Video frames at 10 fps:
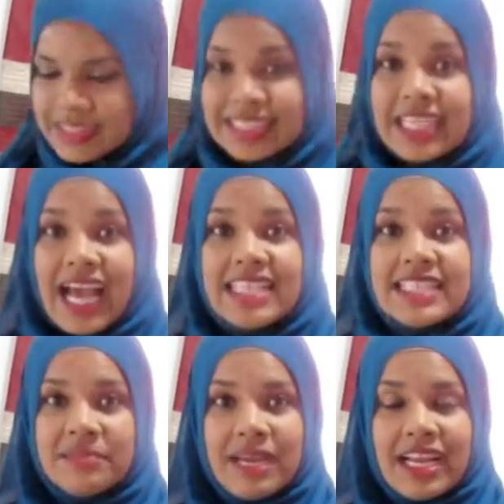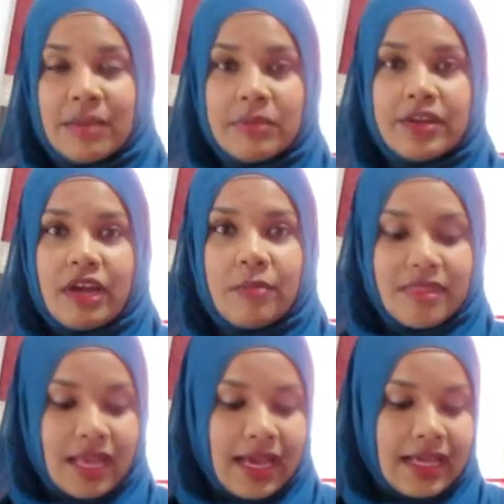Now, I see my
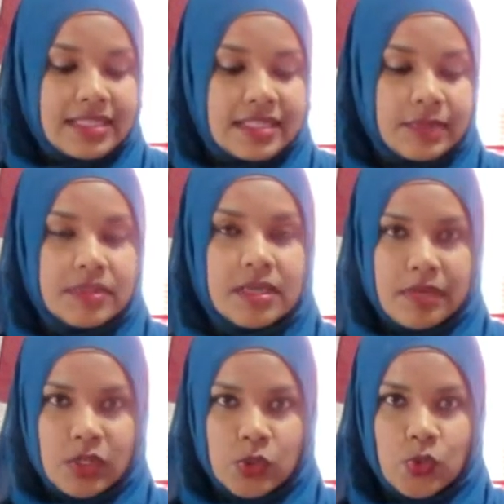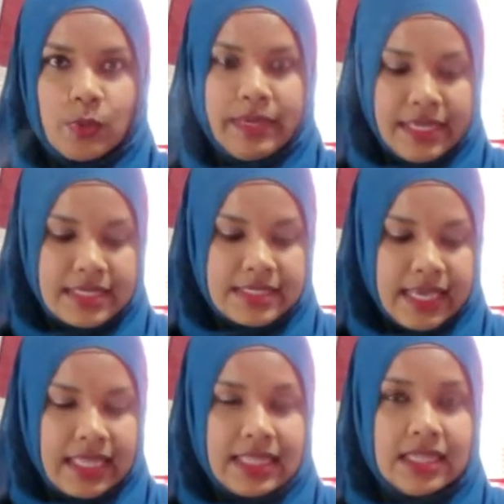grandmother add some tomato paste
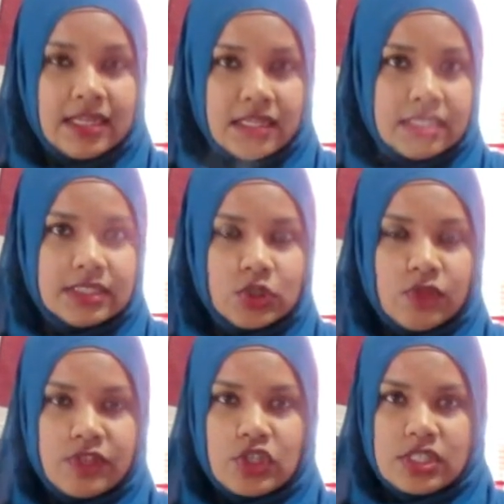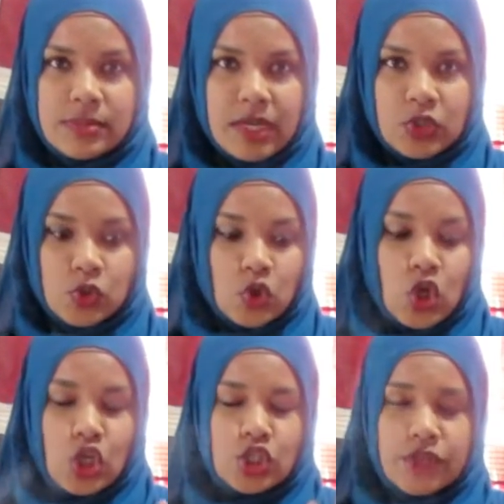in her saltfish and tomato.
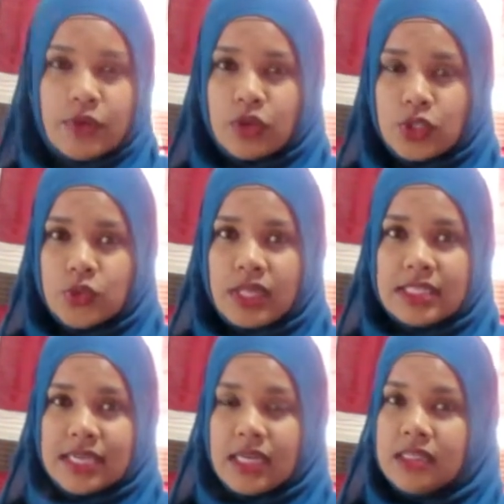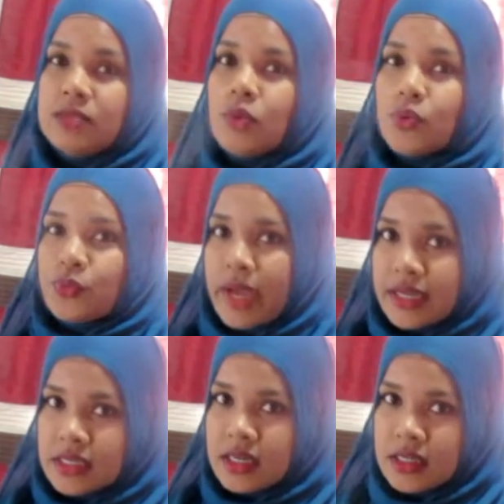So if you want to do that to get a little more
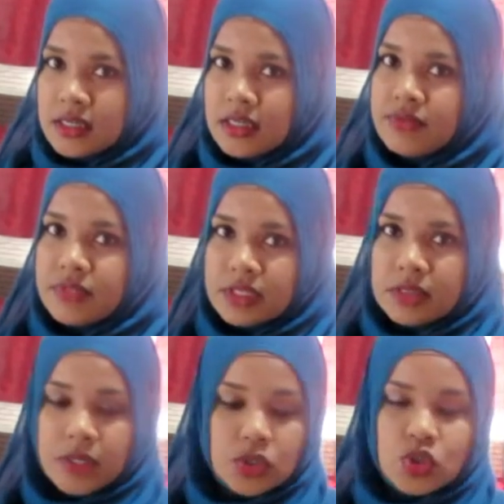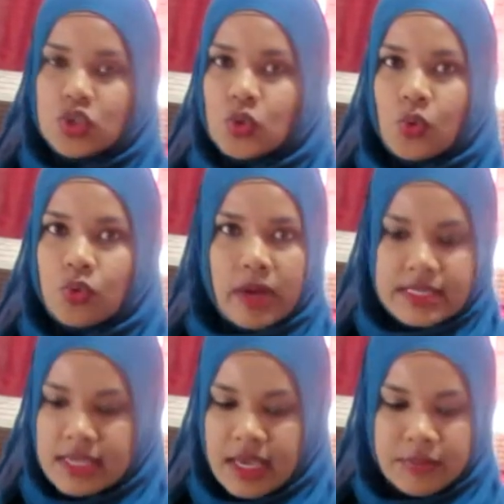red color for the tomatoes, go right
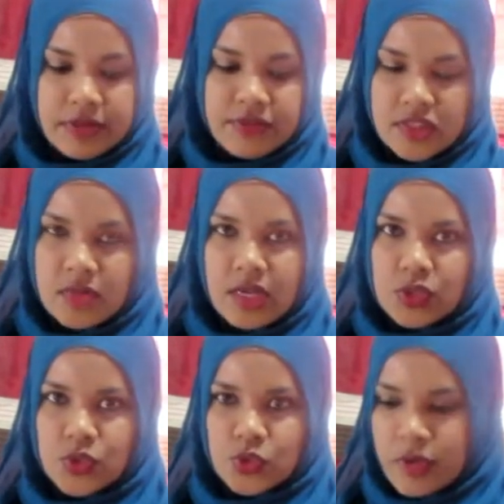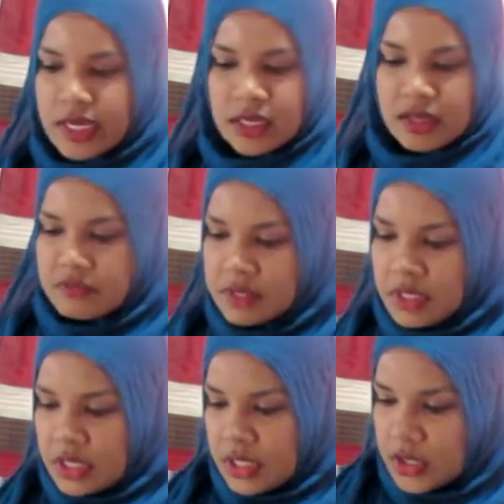ahead. But if your tomato is red enough,
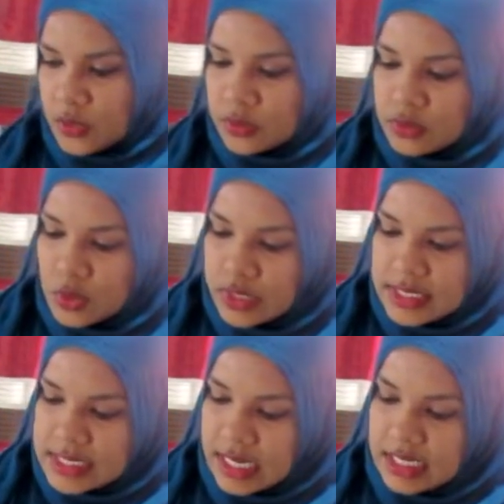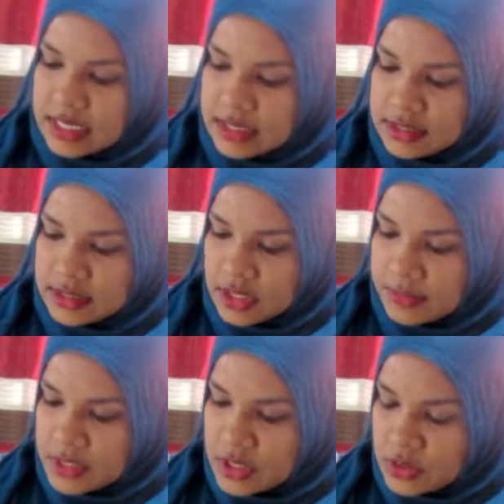you know, no need to add it. It's
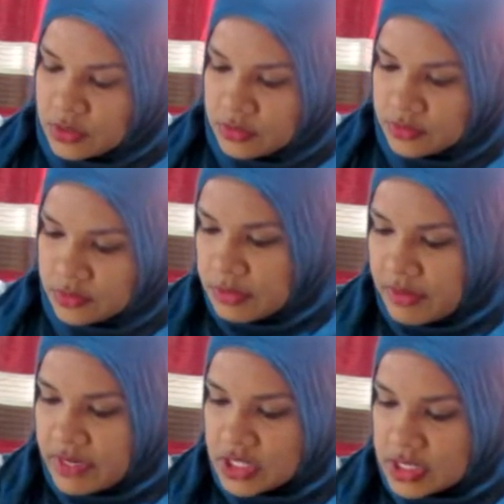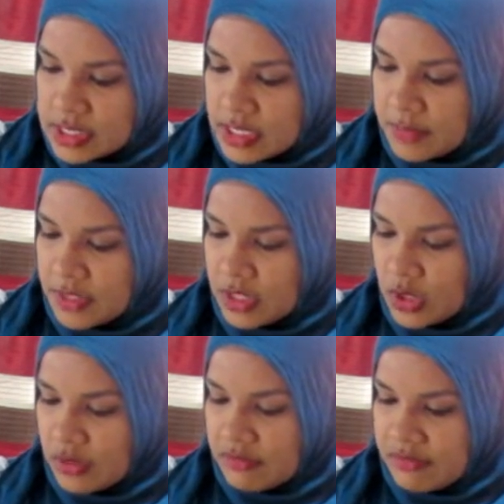up to you. Provisions coming
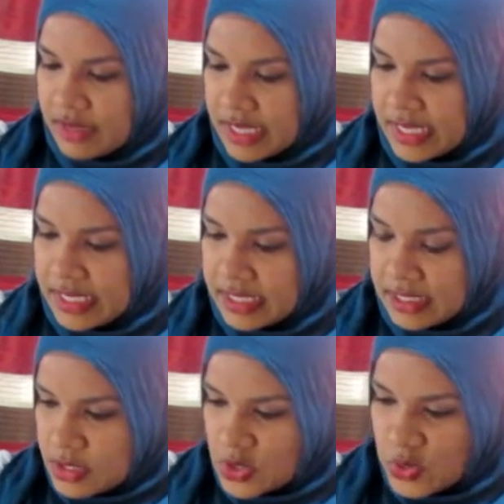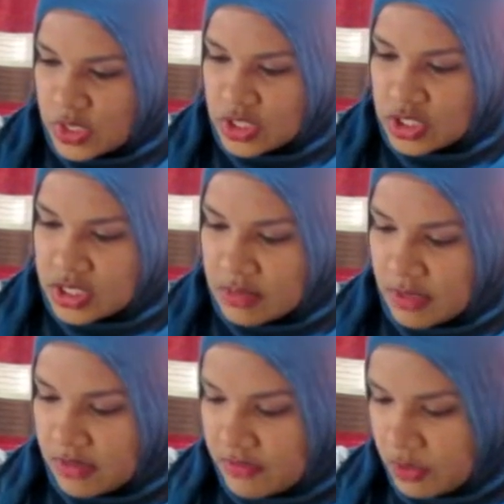along fine. So in just
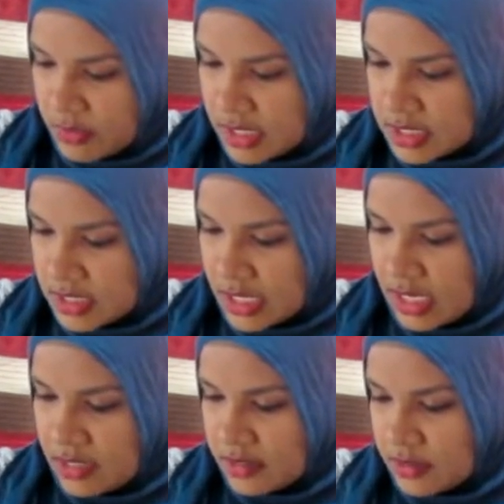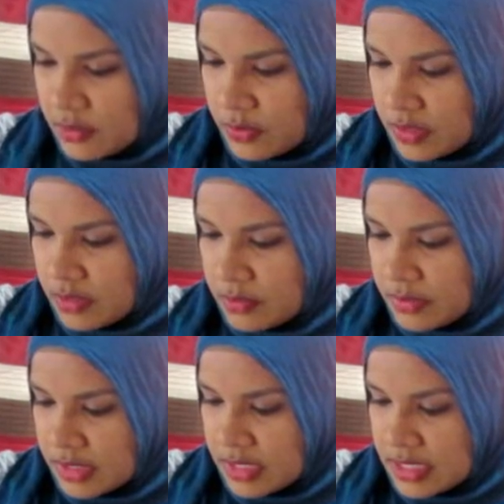about a few minutes again, we'll
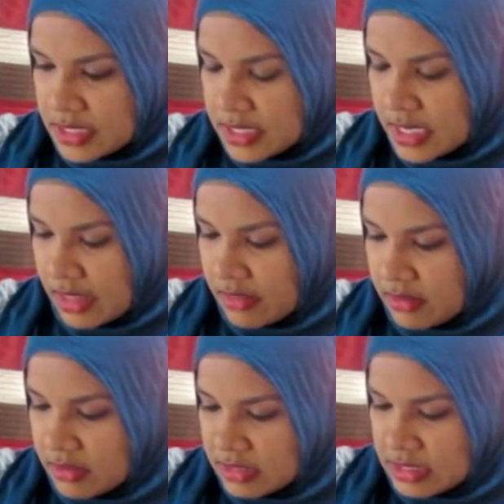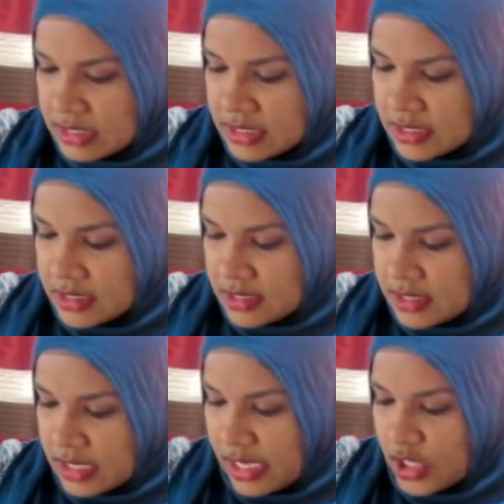put this together.
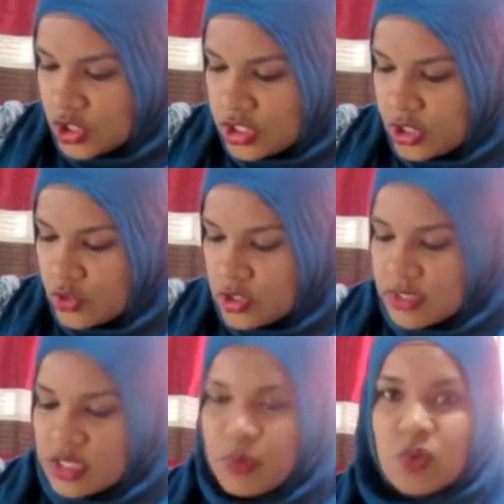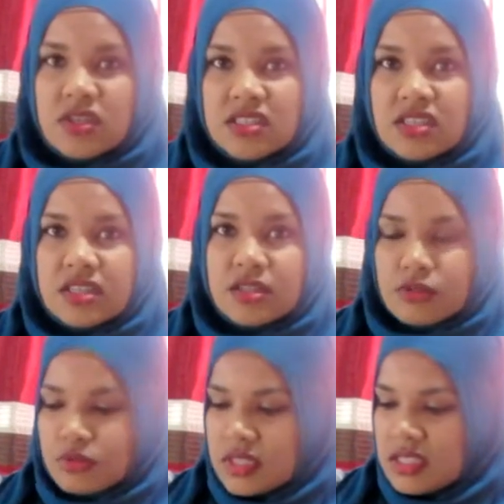I usually use my spoon and cut
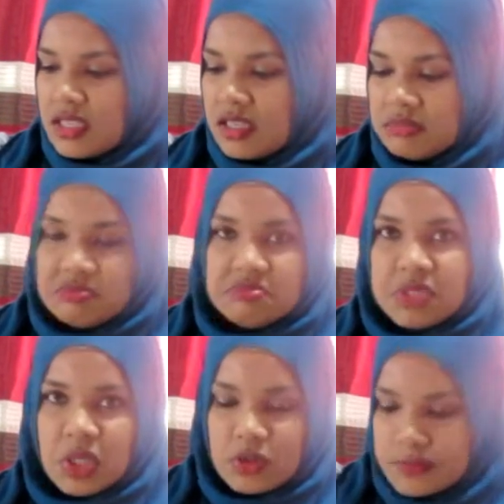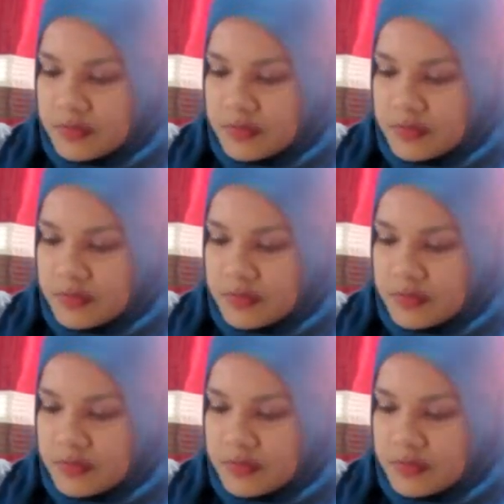through to see, you know,